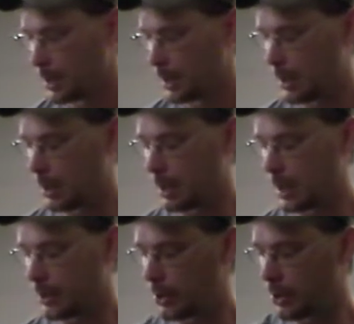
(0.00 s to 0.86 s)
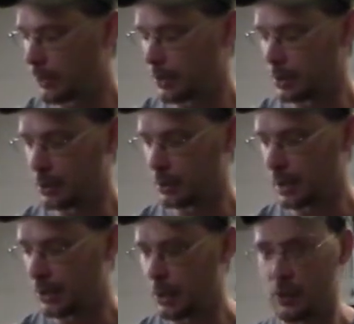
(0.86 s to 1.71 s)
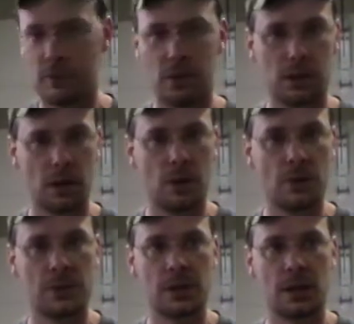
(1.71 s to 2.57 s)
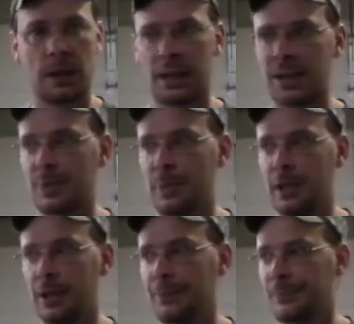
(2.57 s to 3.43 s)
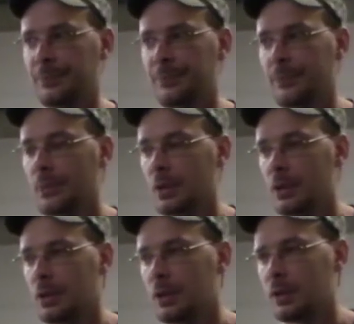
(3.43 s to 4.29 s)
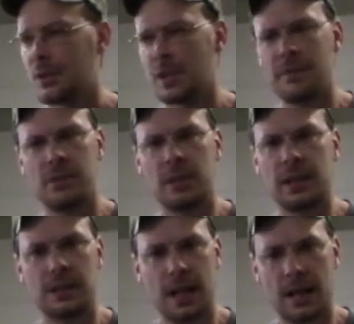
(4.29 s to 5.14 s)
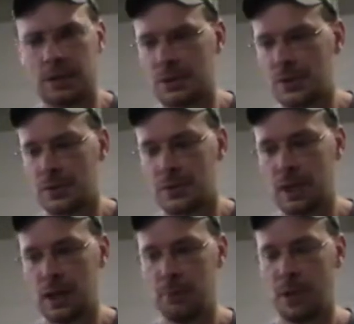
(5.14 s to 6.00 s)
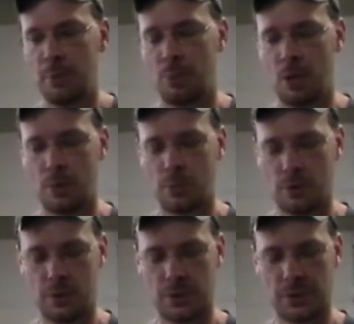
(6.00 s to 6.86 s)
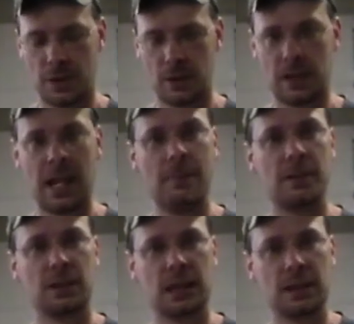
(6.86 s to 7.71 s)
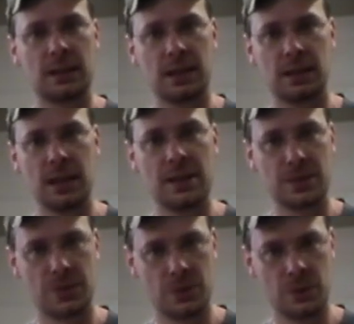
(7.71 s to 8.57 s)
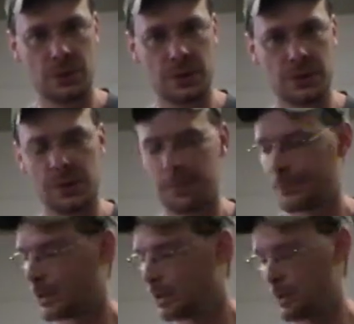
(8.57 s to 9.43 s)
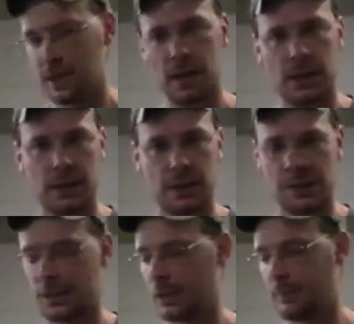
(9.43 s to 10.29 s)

I'd gone over to Lowe's. I think I spent $7 or $8 and bought one of those cabinet lazy Susans. You know what that is?